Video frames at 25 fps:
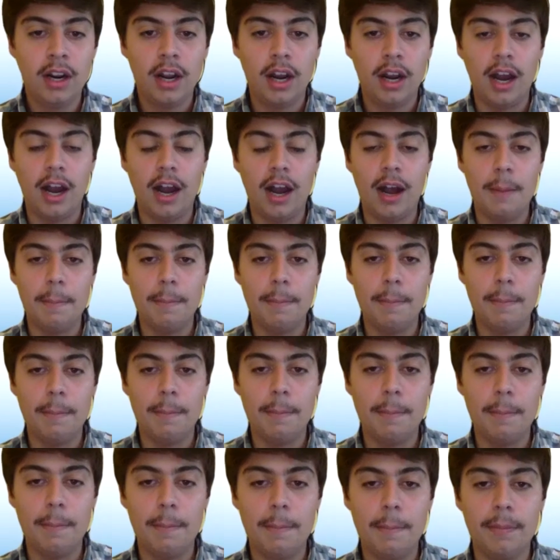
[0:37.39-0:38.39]
I
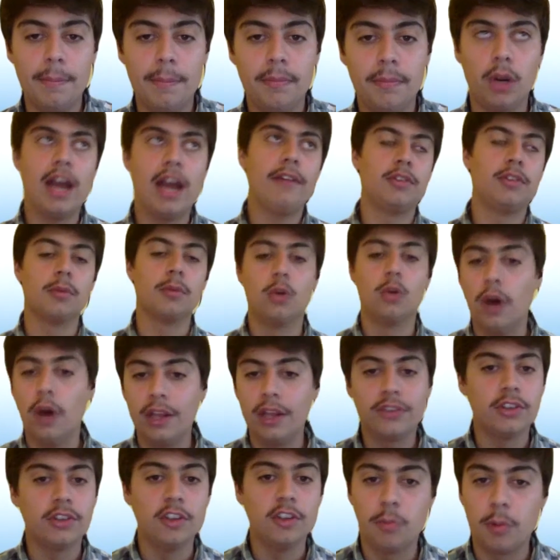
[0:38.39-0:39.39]
have some
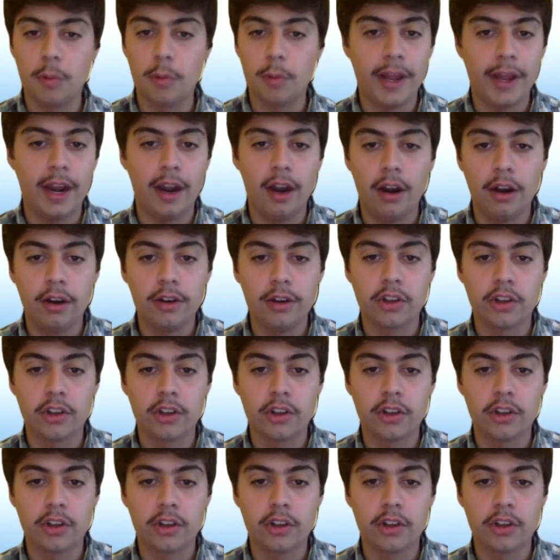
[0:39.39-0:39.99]
questions prepared